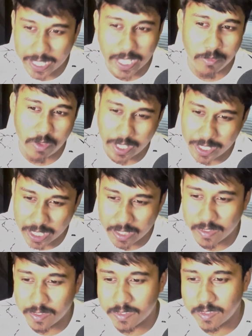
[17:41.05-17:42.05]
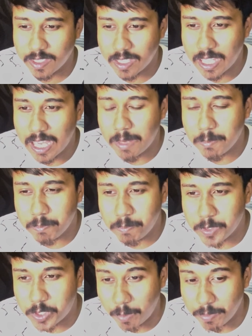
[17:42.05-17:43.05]
Again we are hitting this
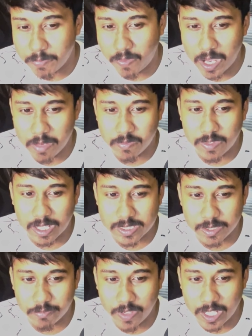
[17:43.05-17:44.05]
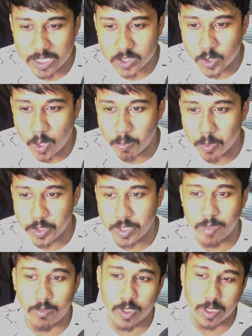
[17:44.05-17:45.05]
bishop e5. That's a very strong
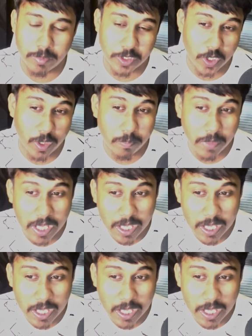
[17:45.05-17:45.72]
position for the bishop.